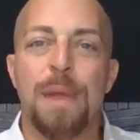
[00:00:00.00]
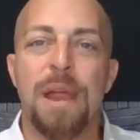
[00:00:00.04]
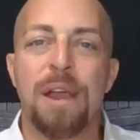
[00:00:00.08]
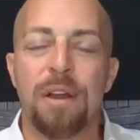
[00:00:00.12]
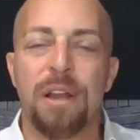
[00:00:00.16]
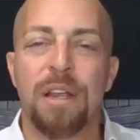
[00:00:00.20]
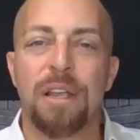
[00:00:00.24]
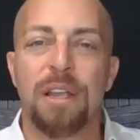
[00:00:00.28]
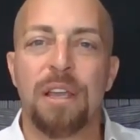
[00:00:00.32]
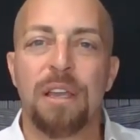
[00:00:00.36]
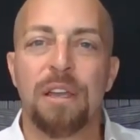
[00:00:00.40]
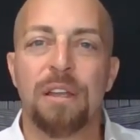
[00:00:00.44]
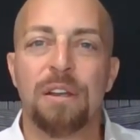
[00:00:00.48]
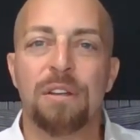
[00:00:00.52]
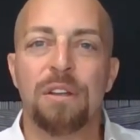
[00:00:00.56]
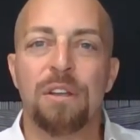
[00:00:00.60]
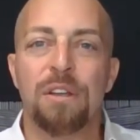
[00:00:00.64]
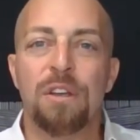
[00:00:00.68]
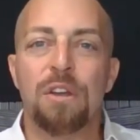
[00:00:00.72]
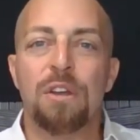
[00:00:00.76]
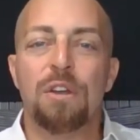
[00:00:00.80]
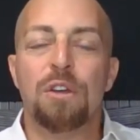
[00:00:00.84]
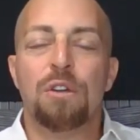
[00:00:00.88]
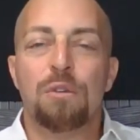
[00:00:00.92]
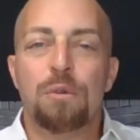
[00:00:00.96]
American
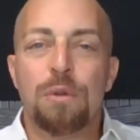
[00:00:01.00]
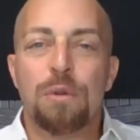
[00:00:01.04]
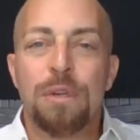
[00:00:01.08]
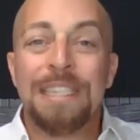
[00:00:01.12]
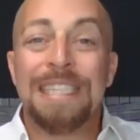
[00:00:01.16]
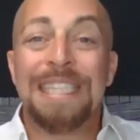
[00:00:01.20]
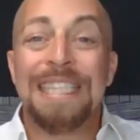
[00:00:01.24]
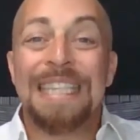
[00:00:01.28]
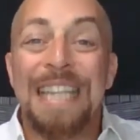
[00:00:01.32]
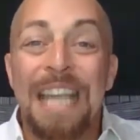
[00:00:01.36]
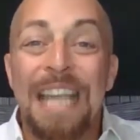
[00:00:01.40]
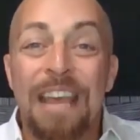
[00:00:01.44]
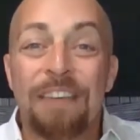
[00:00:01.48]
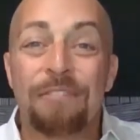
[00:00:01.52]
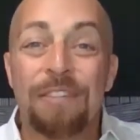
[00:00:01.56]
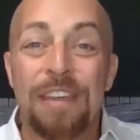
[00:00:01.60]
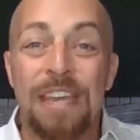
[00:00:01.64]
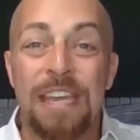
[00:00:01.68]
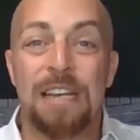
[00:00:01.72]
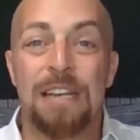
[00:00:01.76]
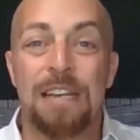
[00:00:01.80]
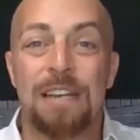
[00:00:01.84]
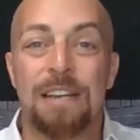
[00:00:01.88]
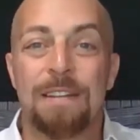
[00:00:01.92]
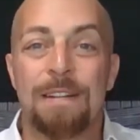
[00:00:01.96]
who is
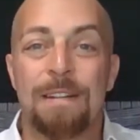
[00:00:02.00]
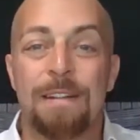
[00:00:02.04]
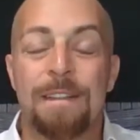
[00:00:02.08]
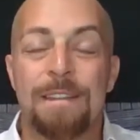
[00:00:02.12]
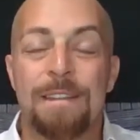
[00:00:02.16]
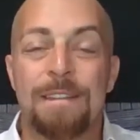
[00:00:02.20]
living,